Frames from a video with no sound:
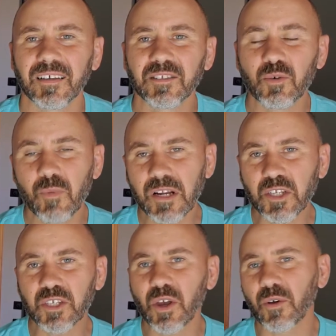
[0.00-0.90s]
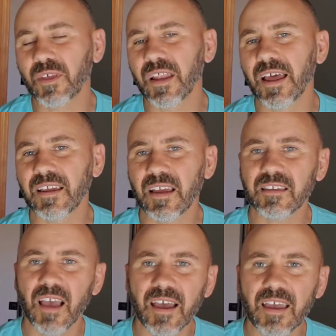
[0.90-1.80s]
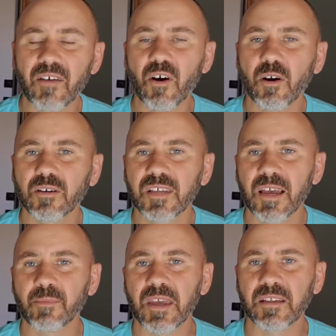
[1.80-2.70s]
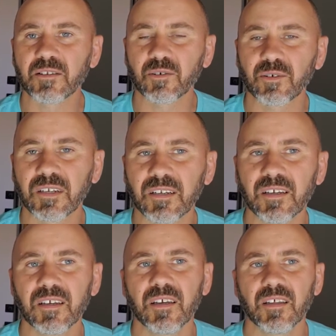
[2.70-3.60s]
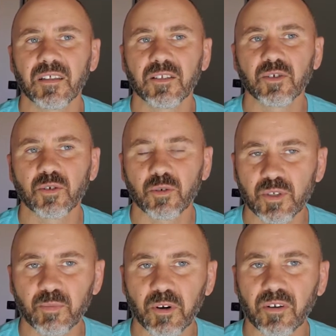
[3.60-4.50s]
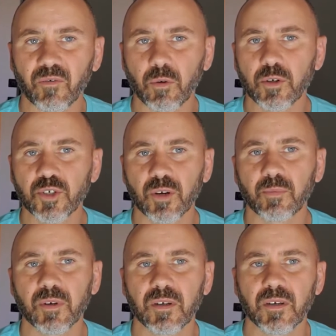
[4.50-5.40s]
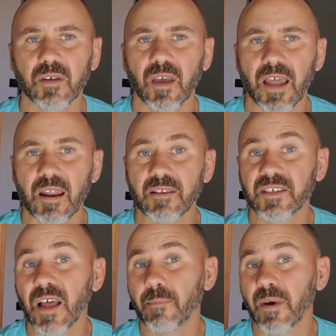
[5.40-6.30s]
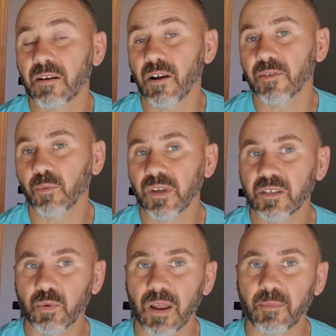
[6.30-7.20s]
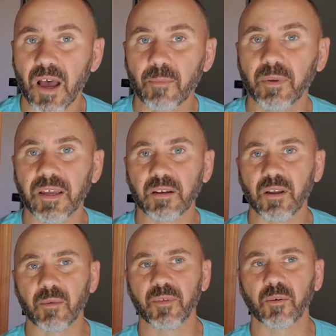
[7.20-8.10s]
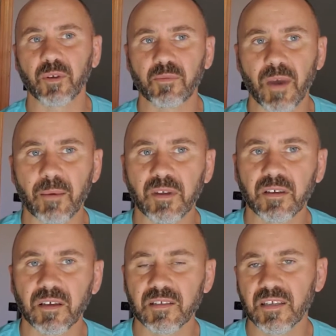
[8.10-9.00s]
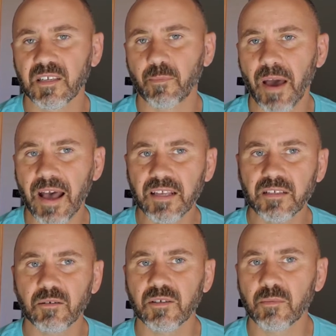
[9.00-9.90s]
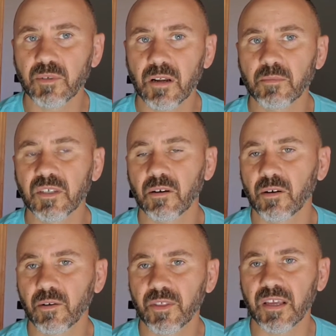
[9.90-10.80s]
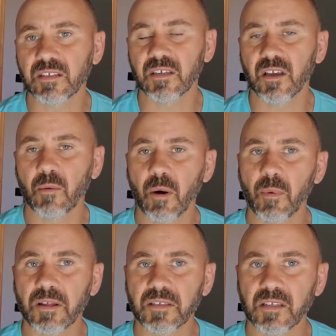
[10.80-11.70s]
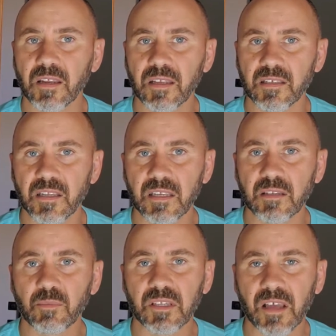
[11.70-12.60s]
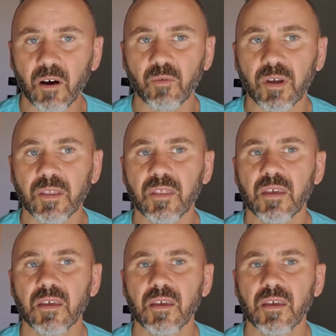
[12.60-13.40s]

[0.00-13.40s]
too much so that I have a hard time entering the true spirit of worship. And it's not better on the weeks when I'm not playing up there with Matt, because as a pastor, sometimes there are things that come up on Sundays that need to be dealt with.